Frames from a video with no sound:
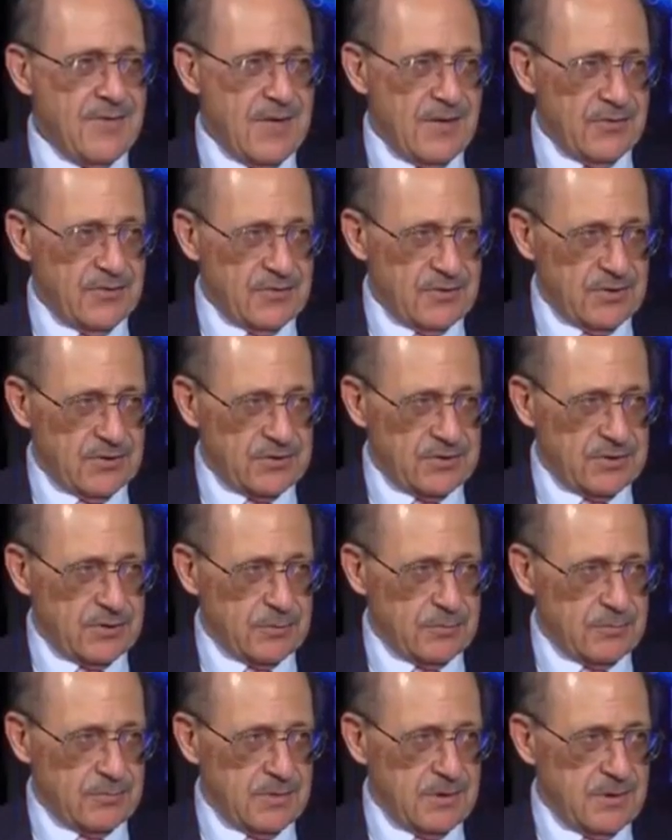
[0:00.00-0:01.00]
that
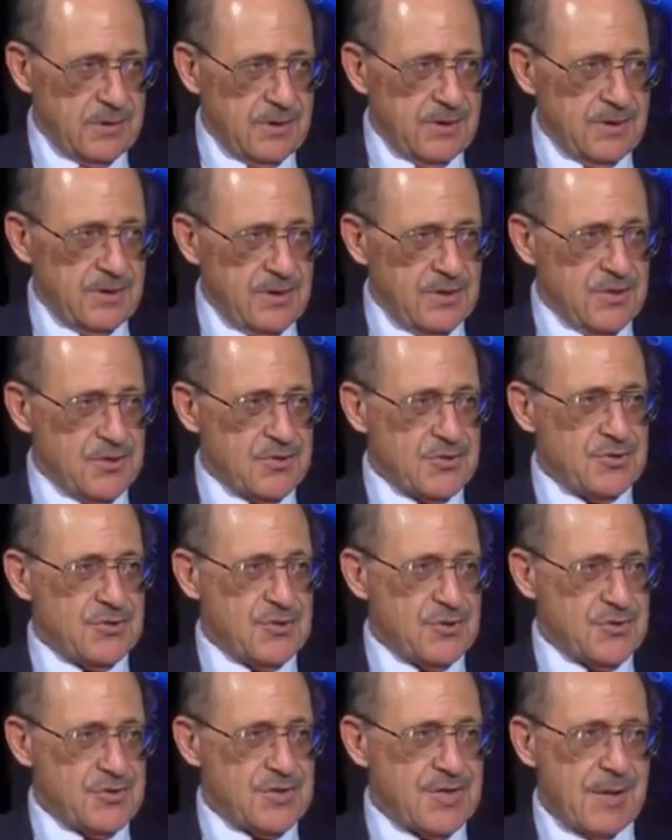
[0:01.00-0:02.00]
system is
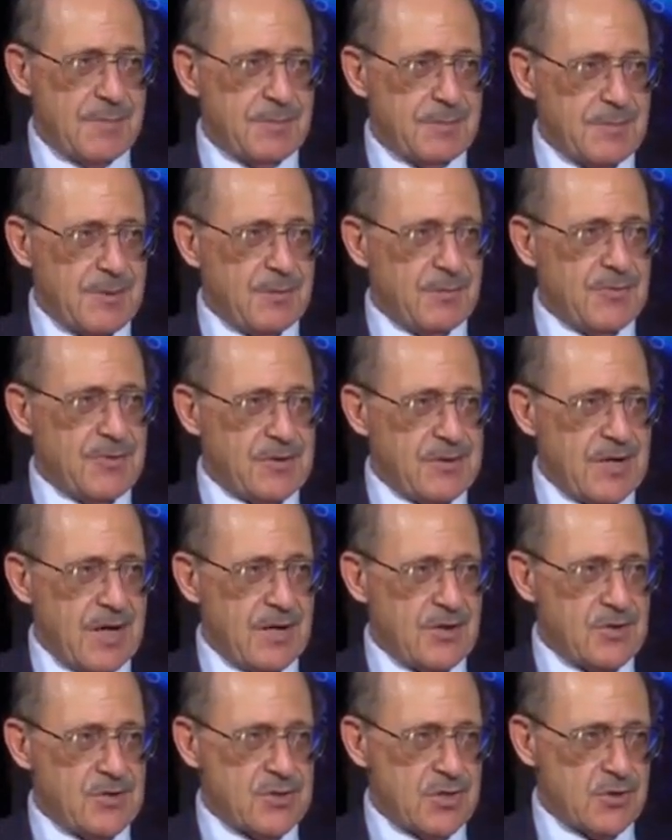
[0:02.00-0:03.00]
to supplement with the
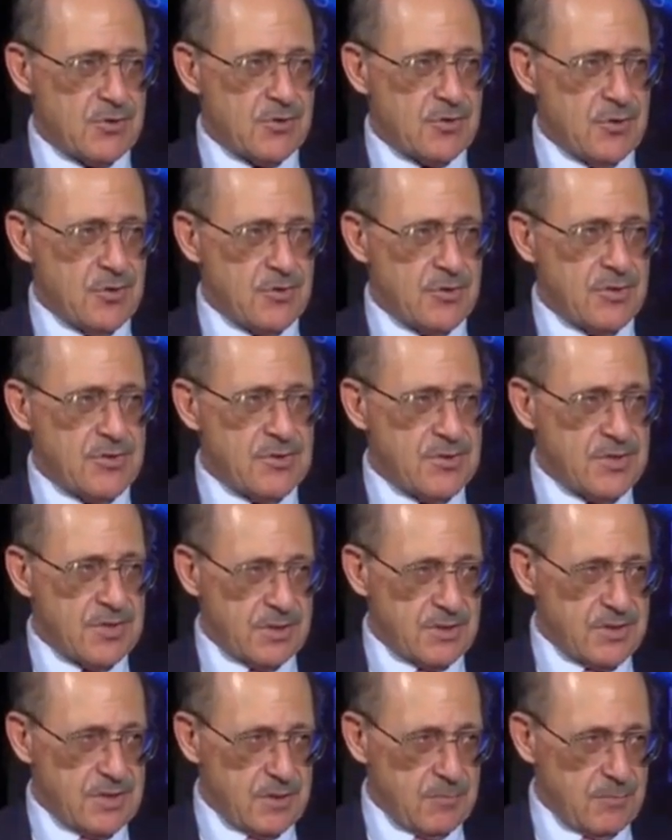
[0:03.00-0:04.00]
90 essential nutrients,
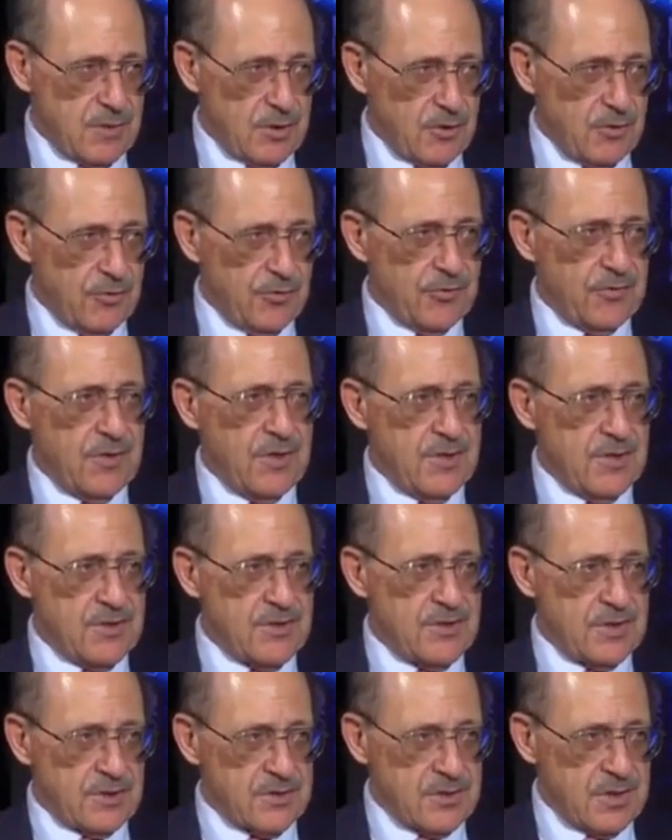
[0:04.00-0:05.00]
60 minerals,
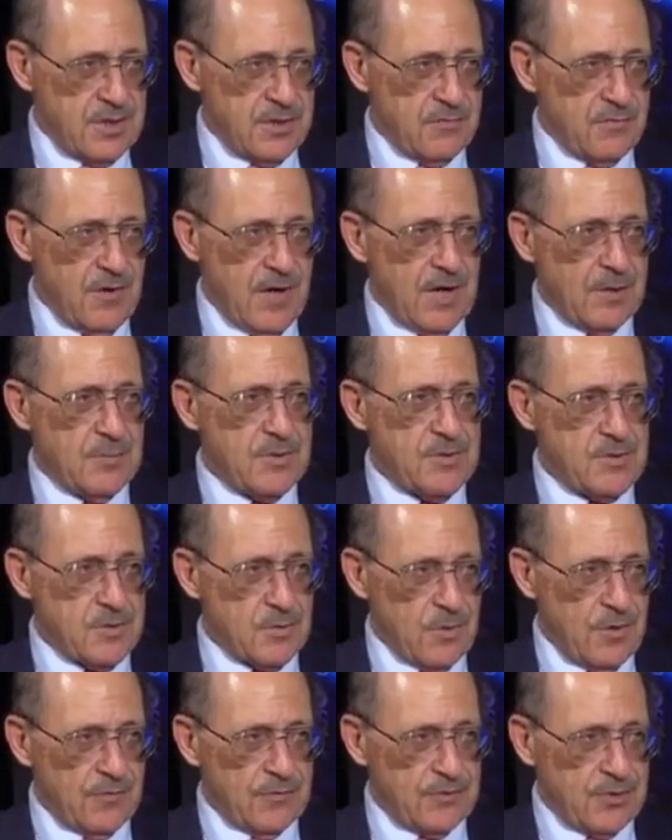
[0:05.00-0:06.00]
16 vitamins,
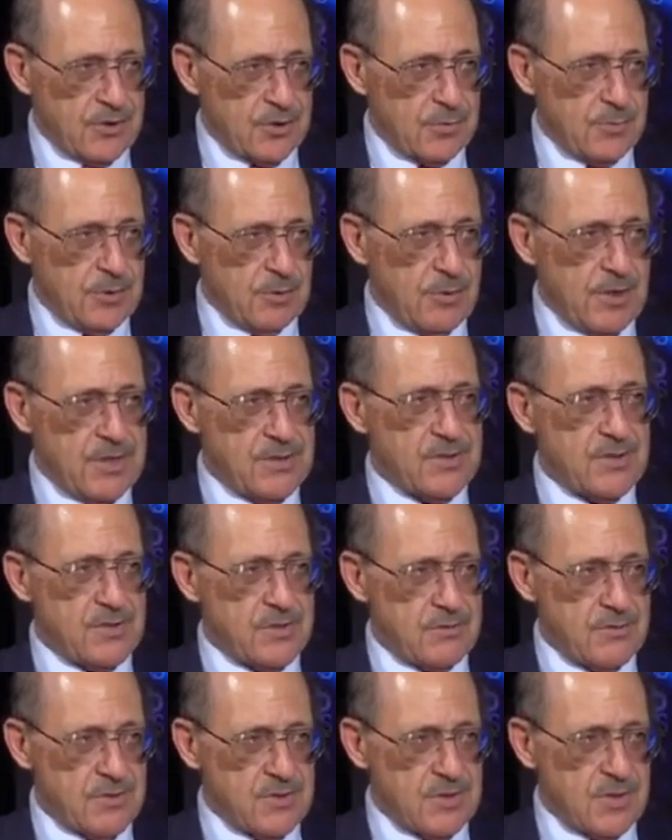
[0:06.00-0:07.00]
12 essential amino acids,
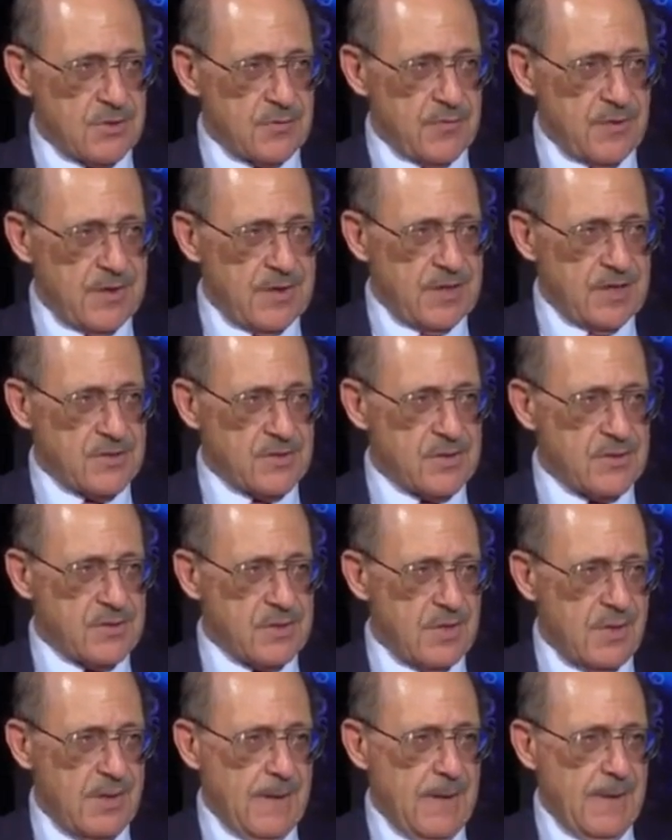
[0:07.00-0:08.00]
3 essential fatty acids.
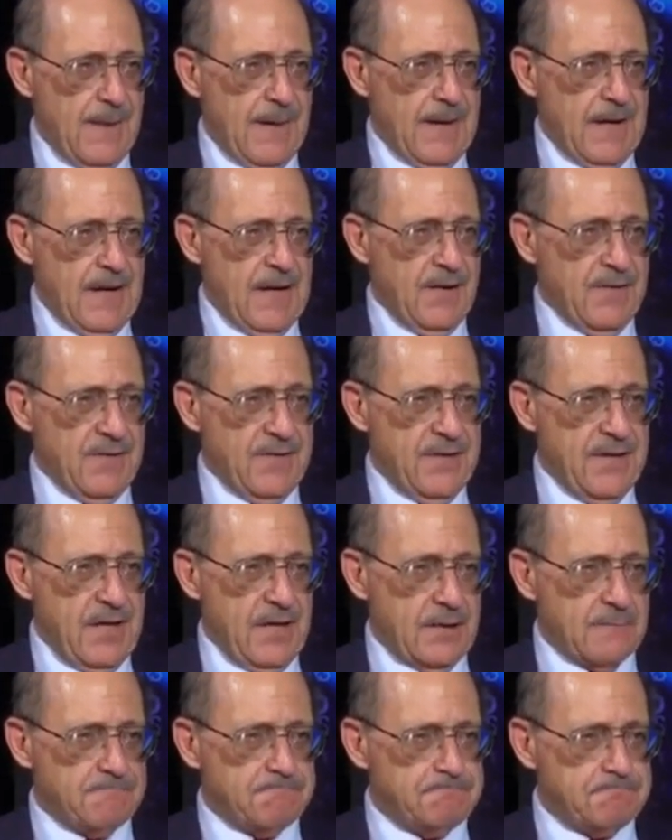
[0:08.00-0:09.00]
And
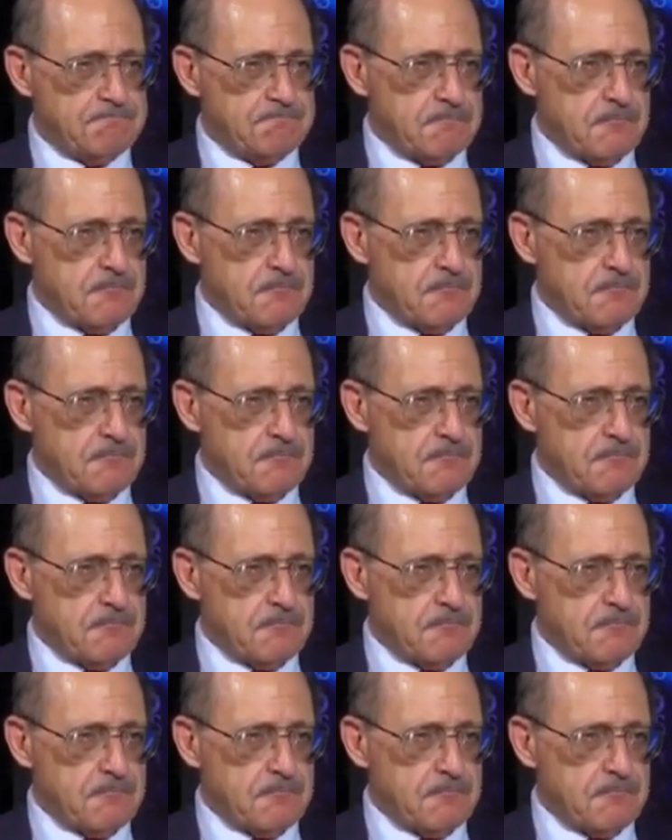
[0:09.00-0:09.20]
then